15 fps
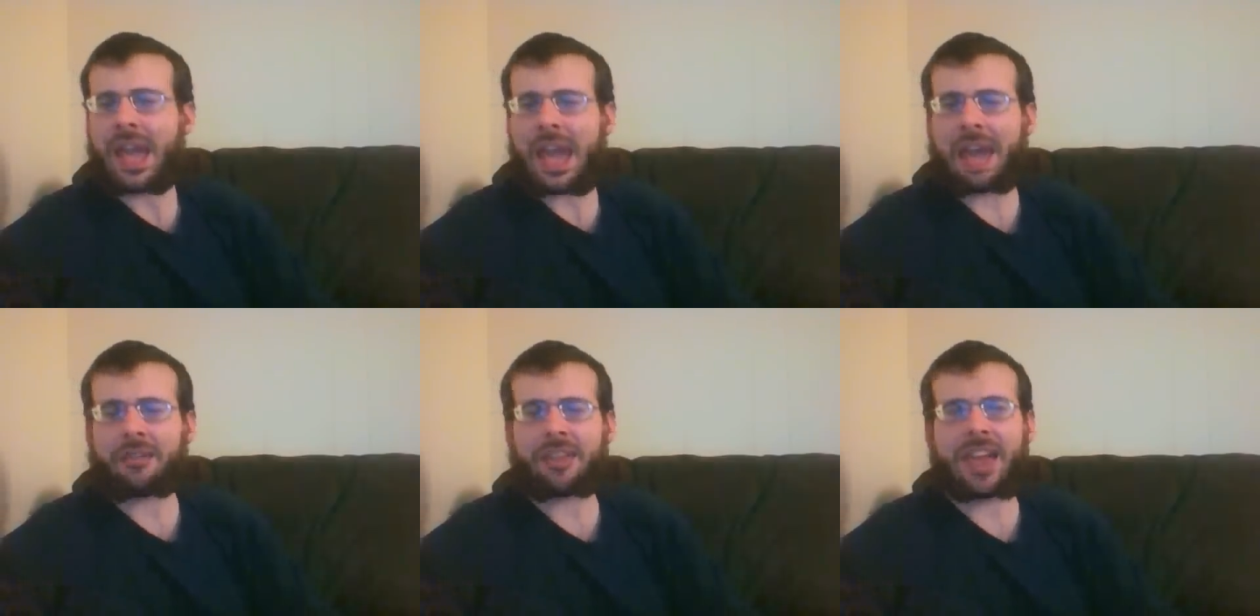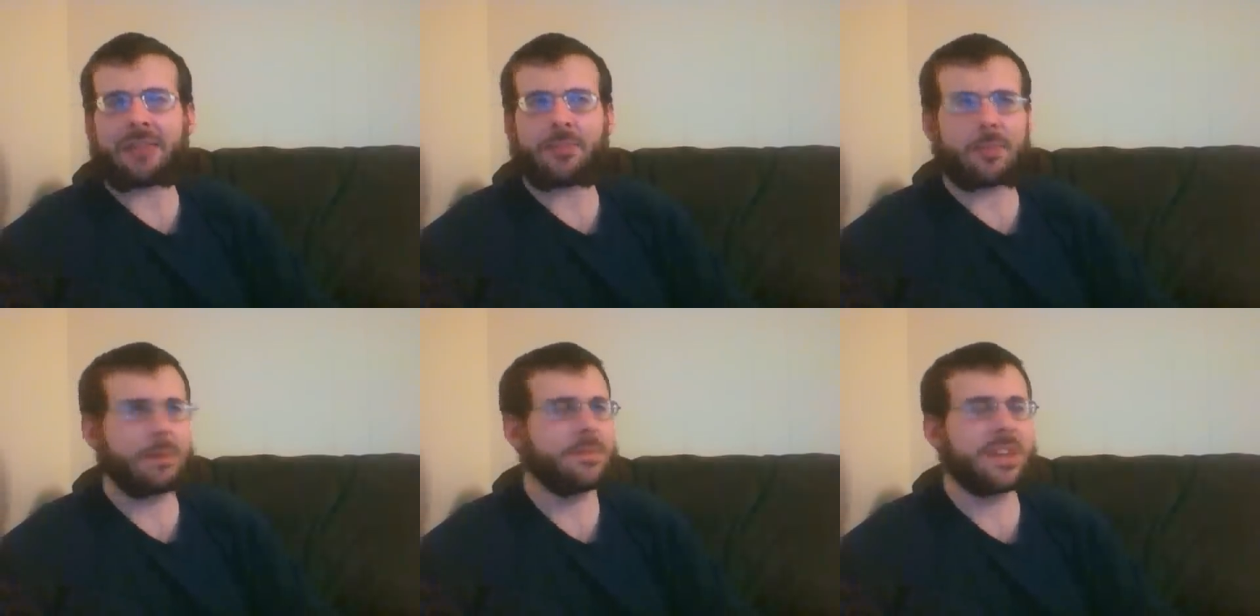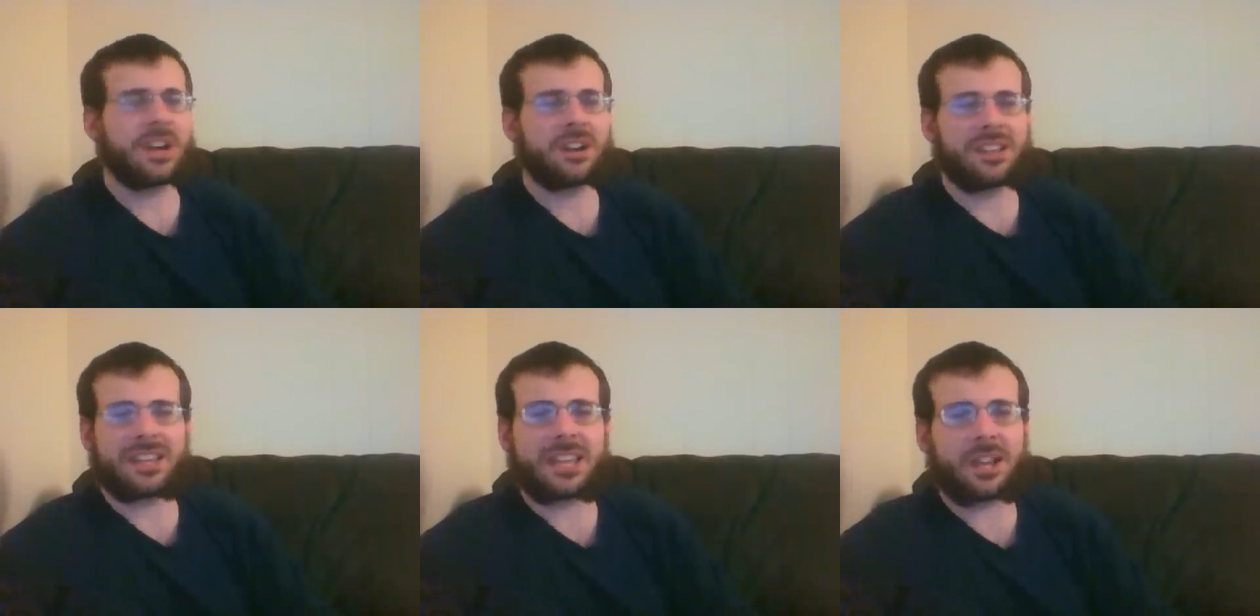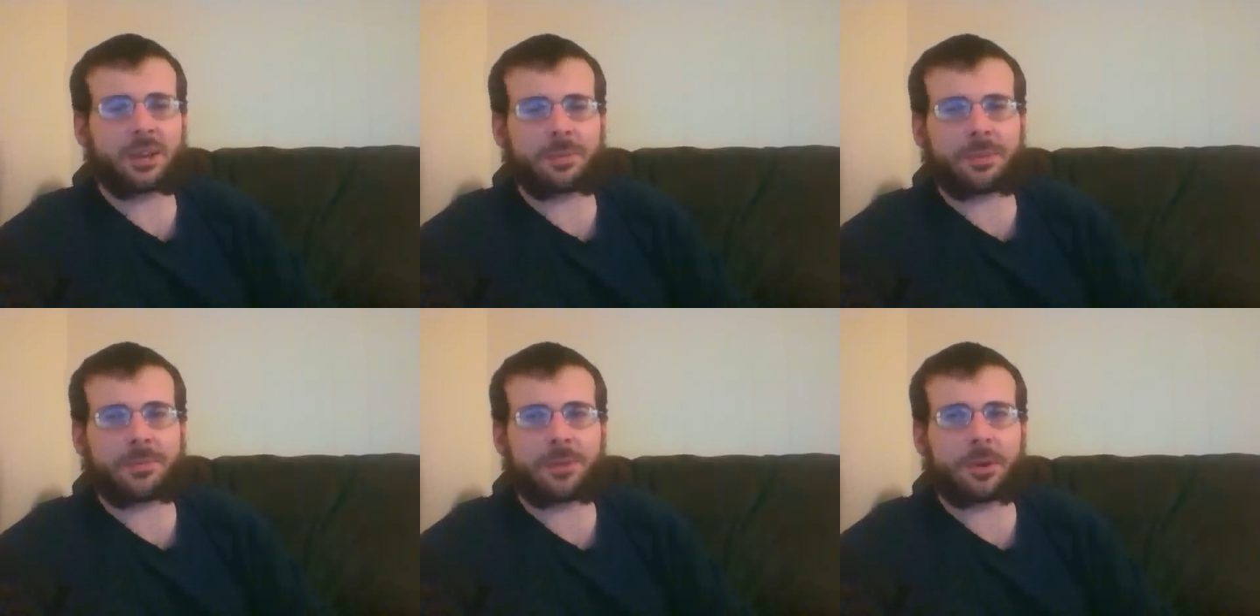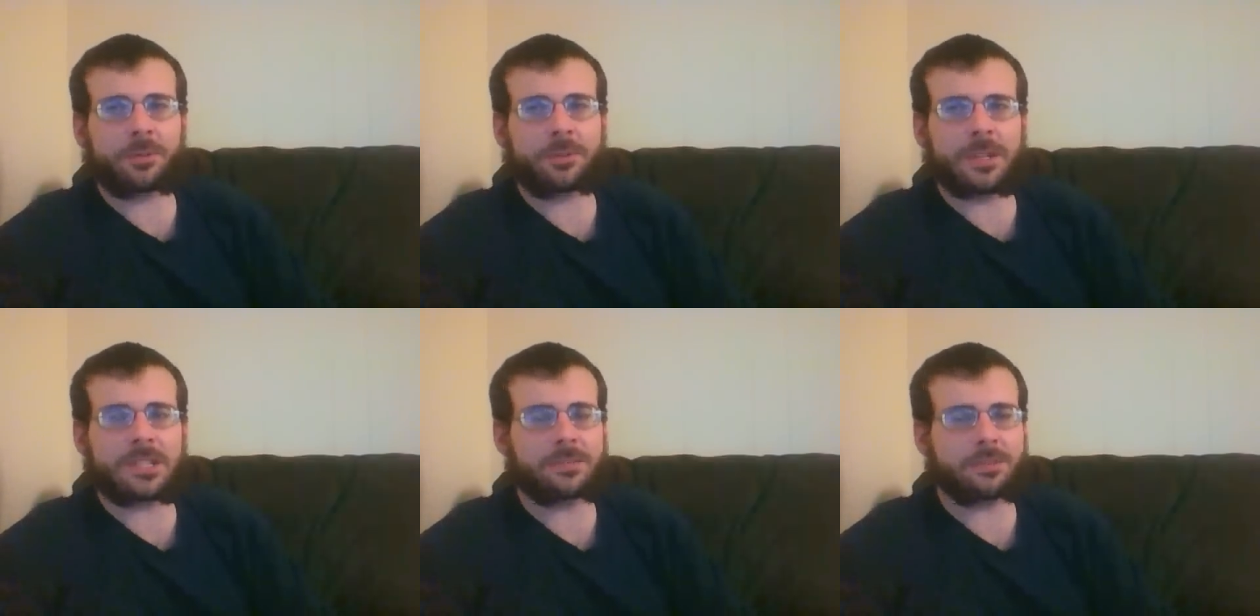have it happen maybe a year before
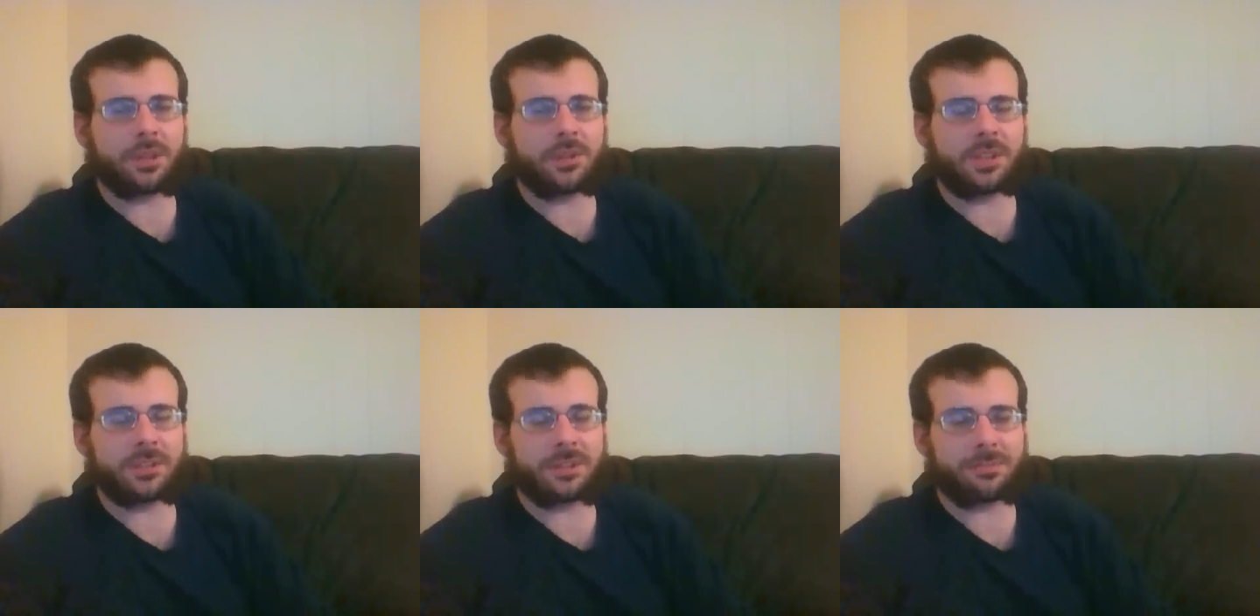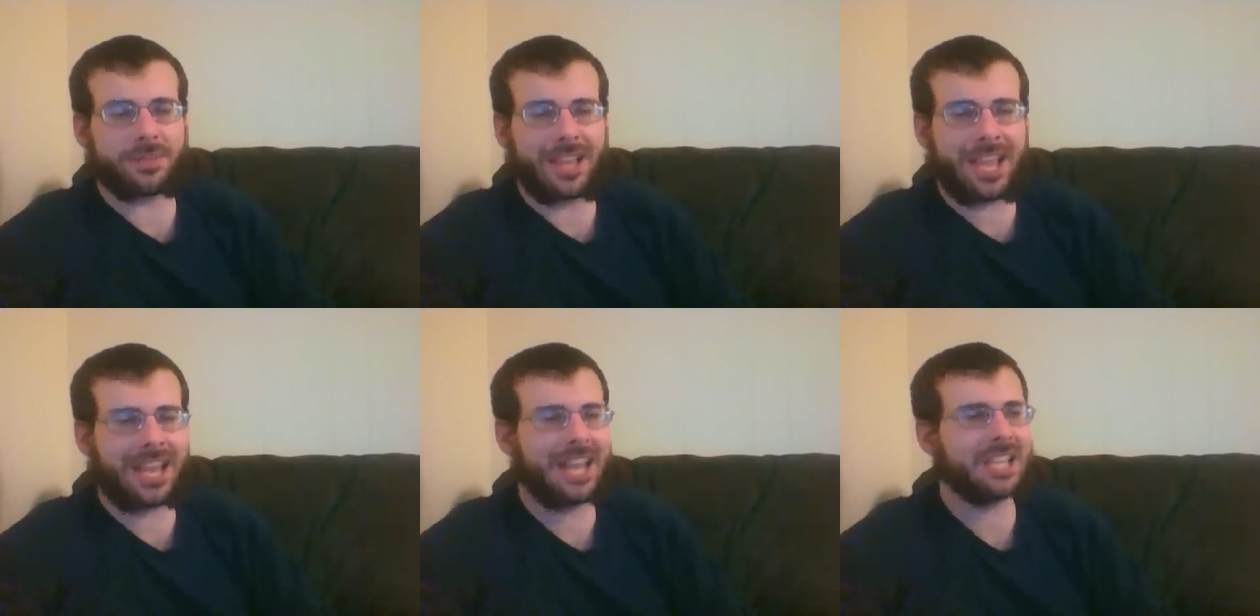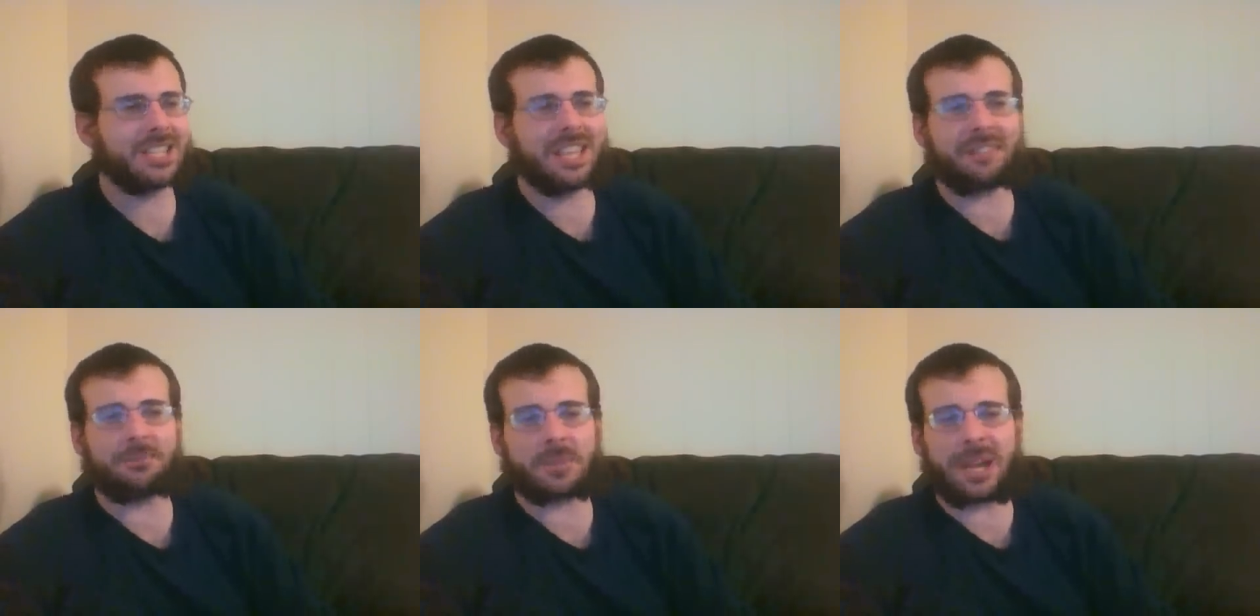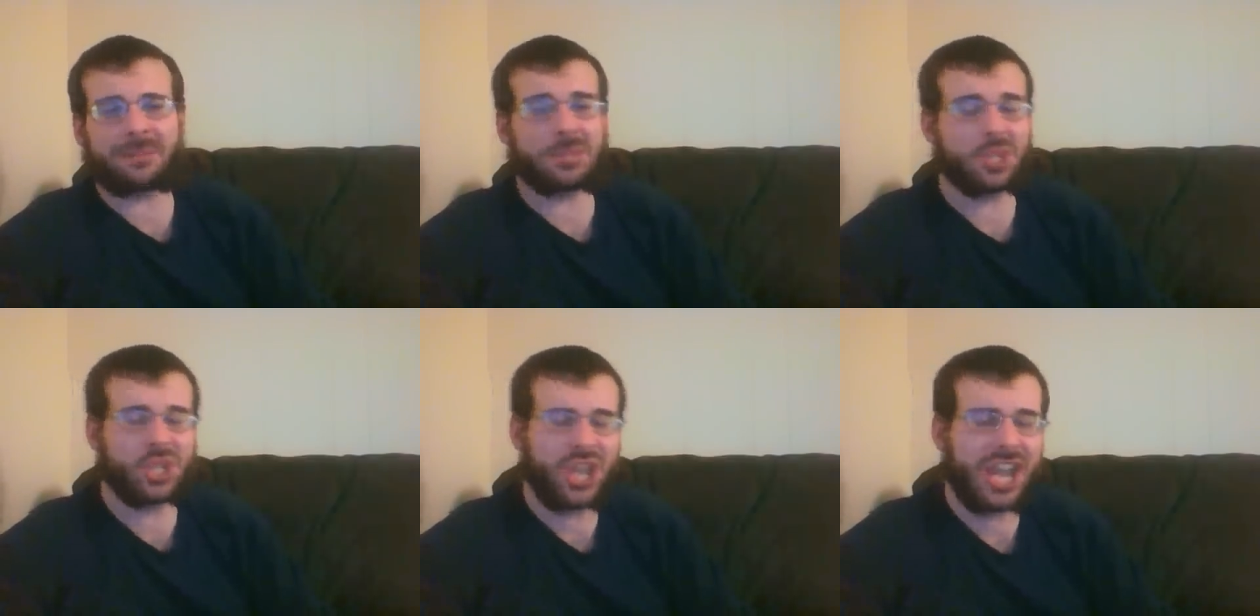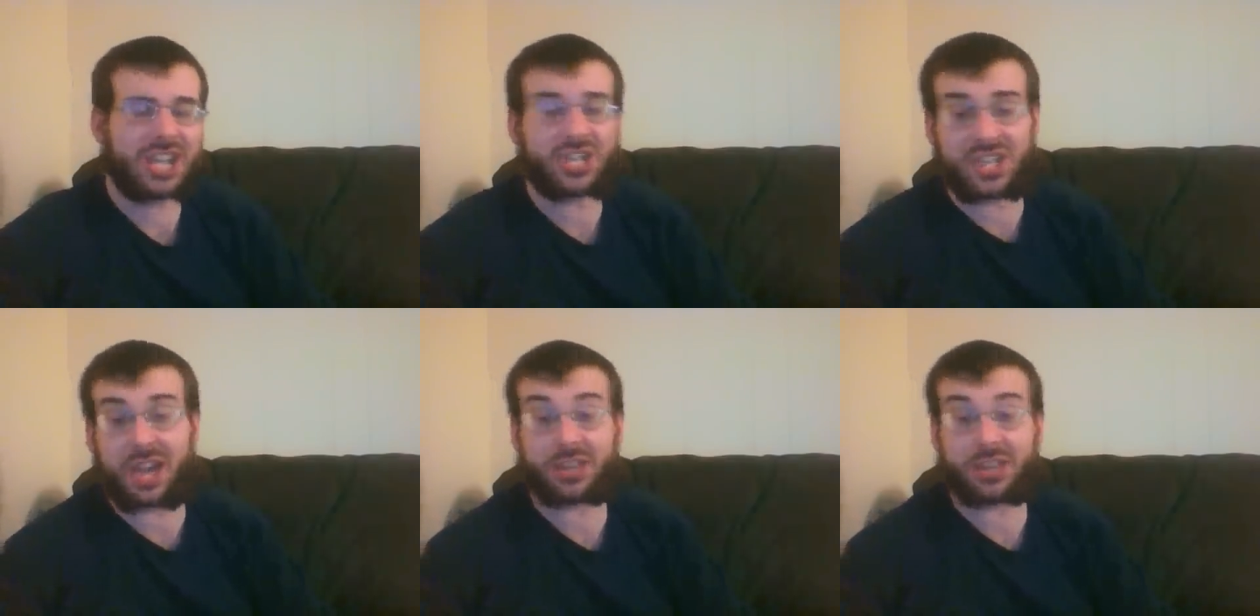Frieza blows up the planet, give him time to change.